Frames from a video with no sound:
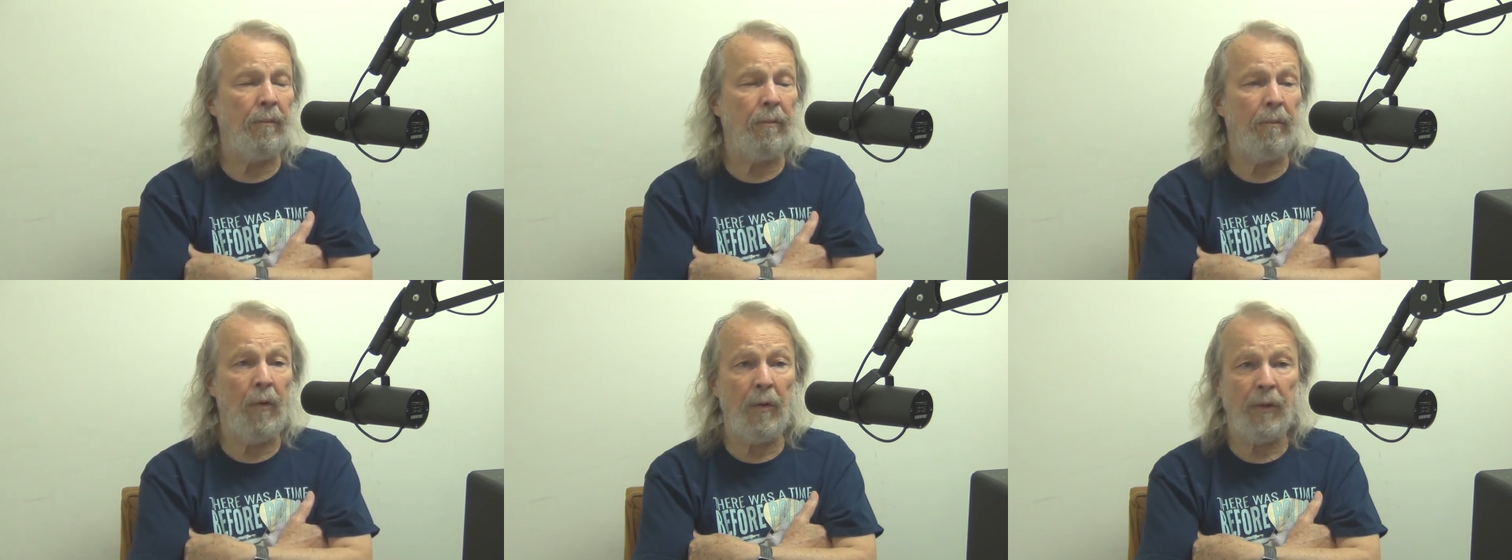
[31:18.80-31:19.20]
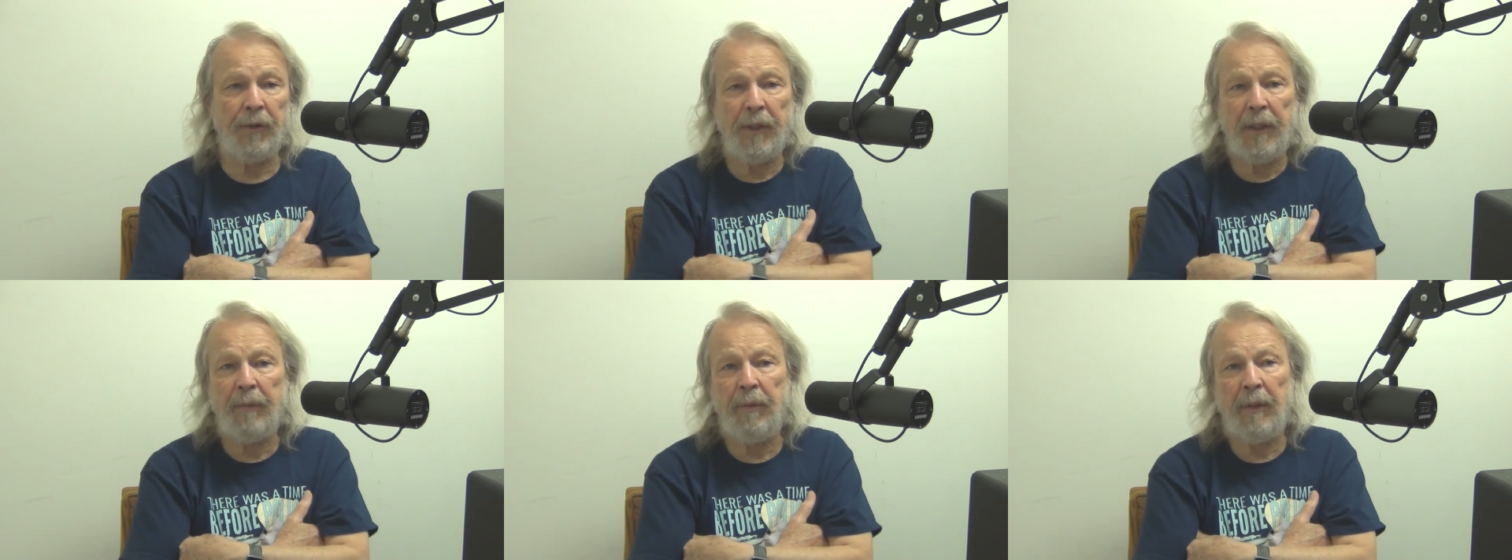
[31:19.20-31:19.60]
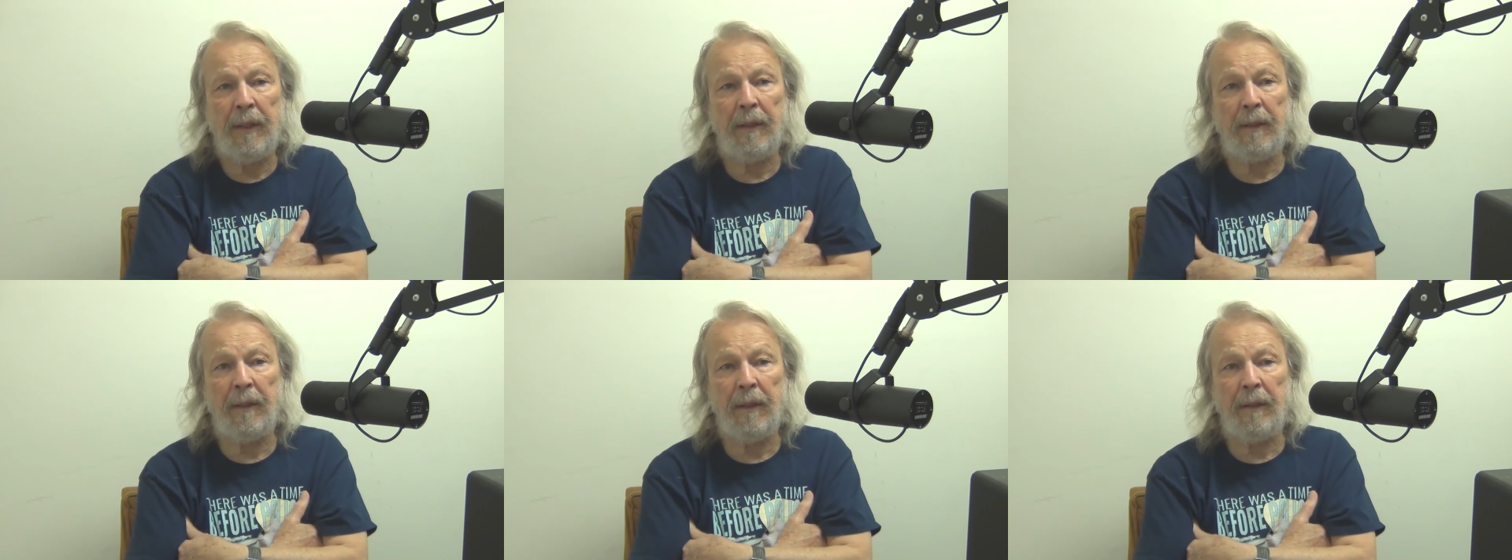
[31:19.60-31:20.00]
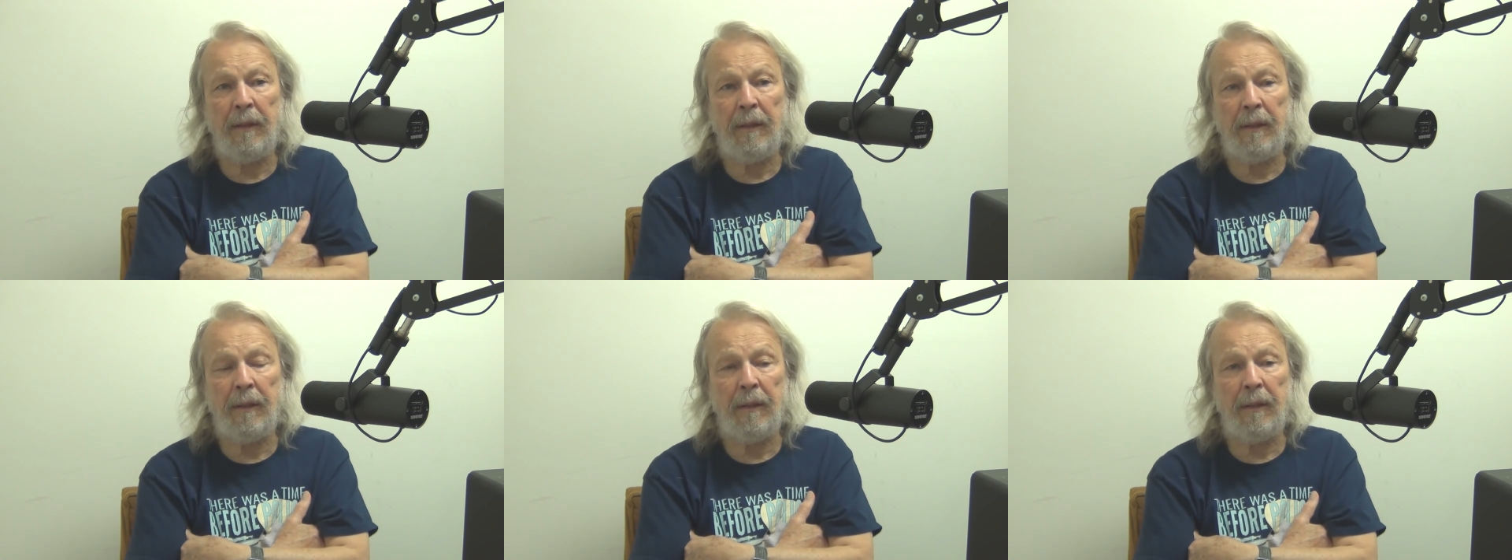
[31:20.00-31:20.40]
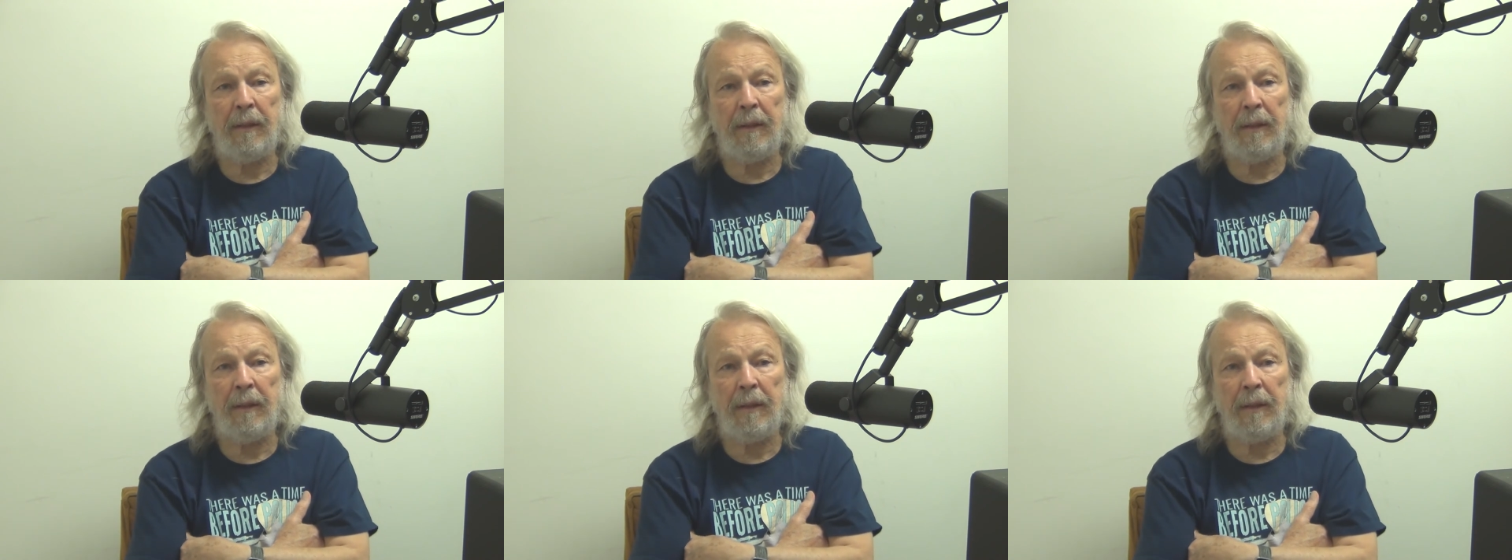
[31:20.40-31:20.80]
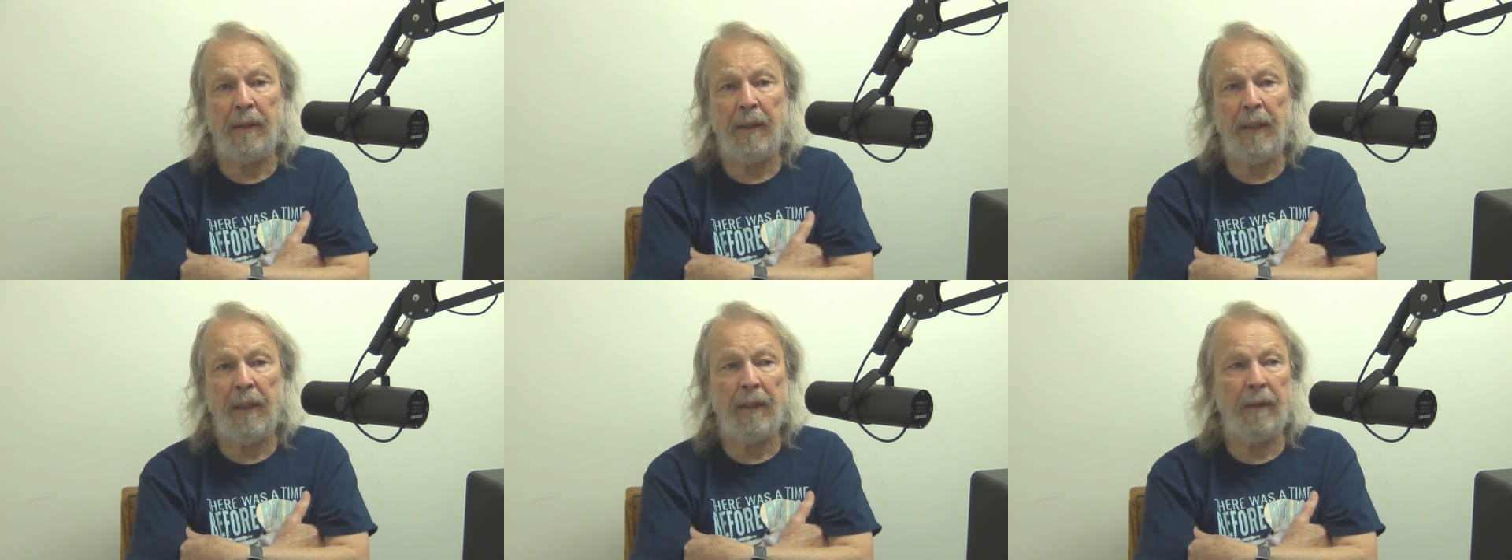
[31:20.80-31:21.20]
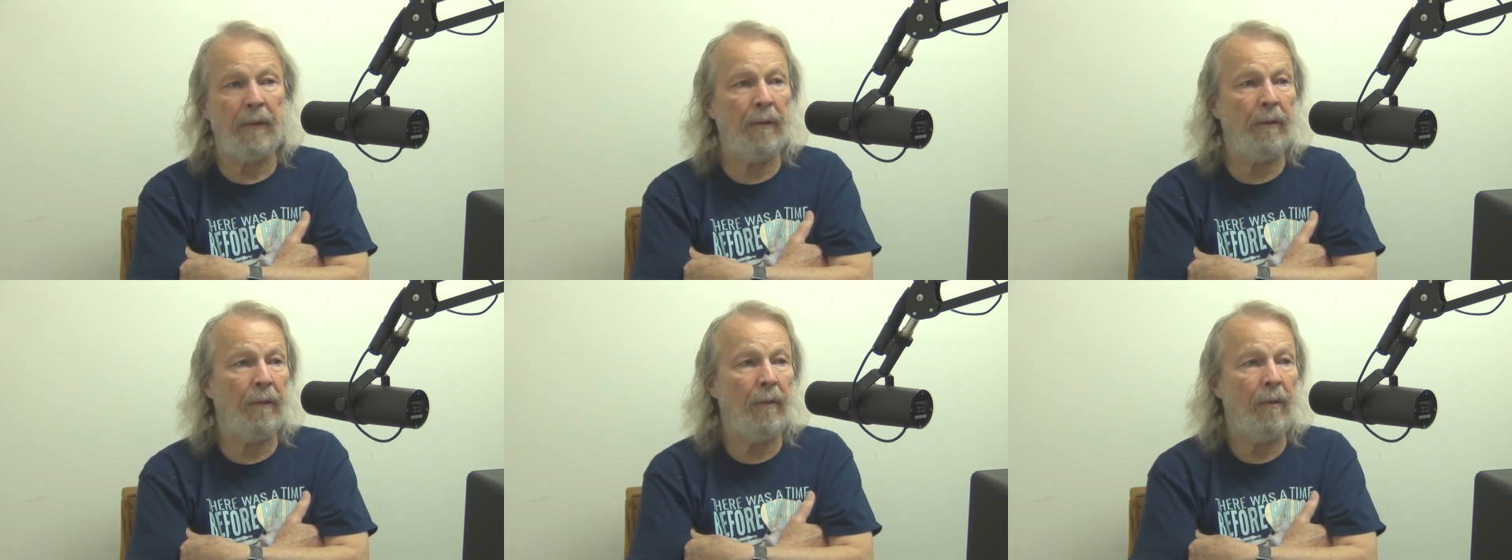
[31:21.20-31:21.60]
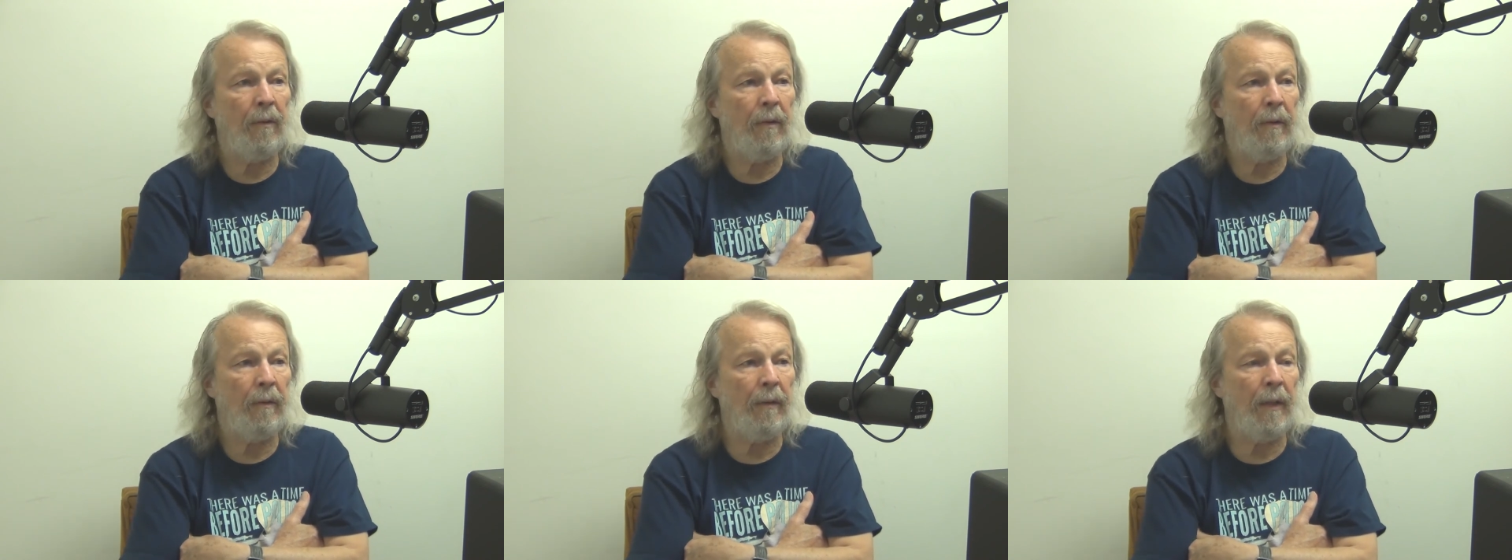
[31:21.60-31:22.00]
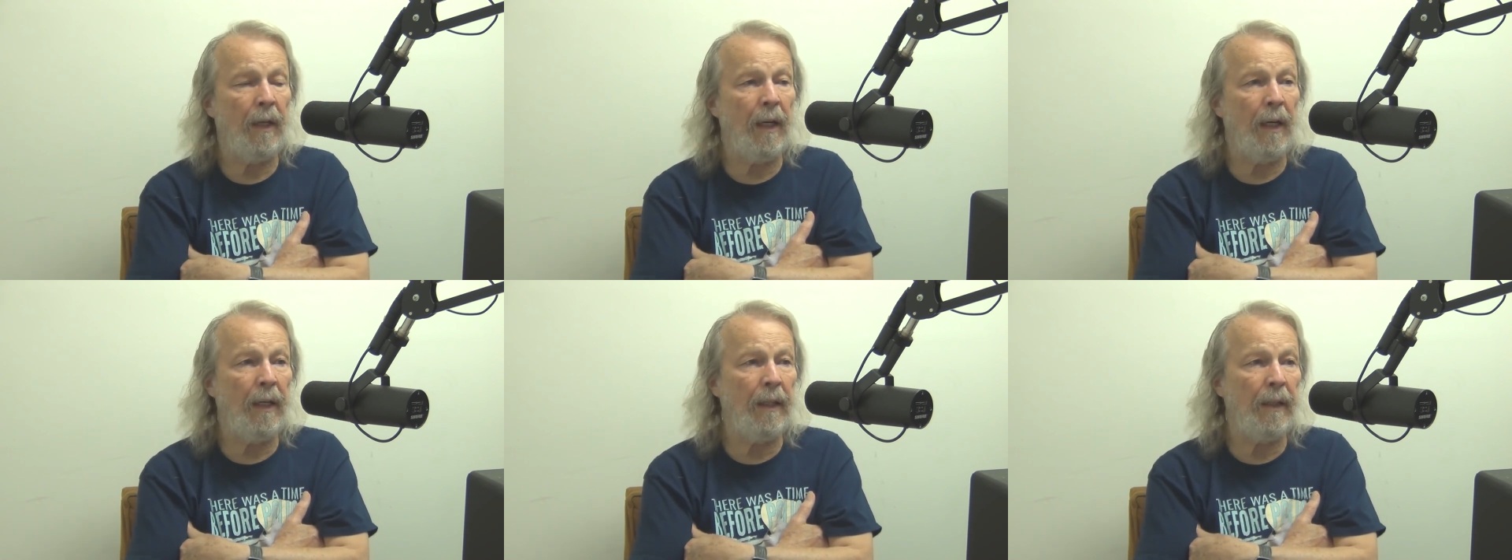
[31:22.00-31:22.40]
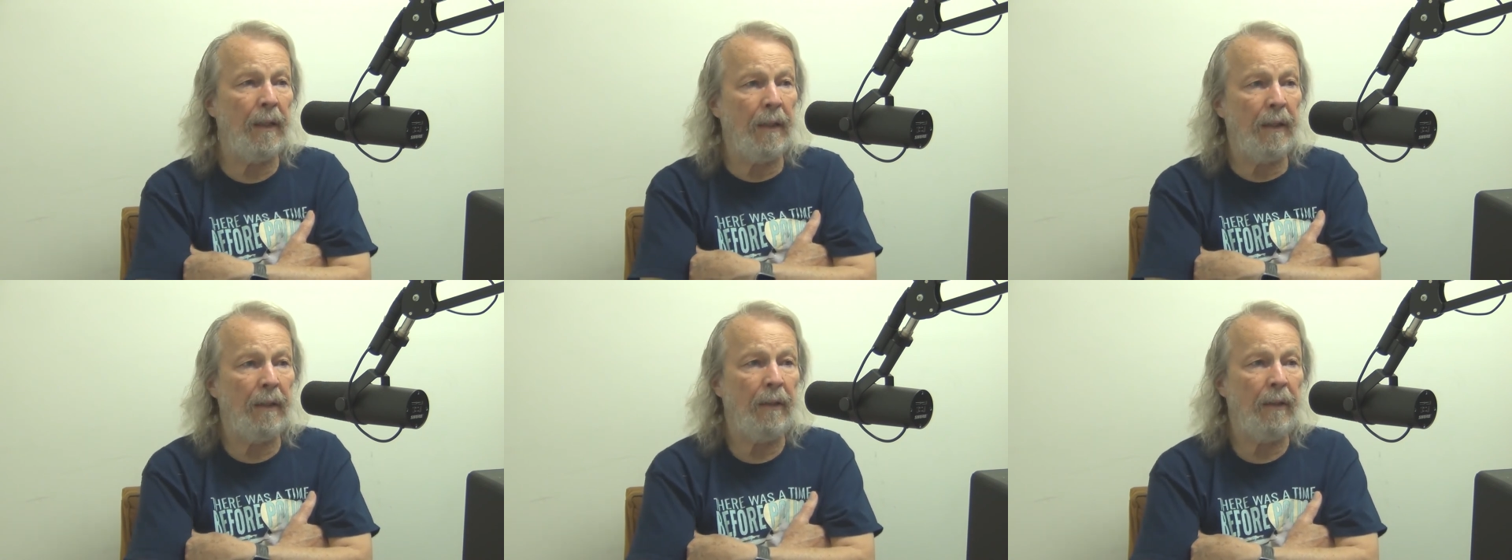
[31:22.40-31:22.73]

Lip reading: more JPay than Taylor or I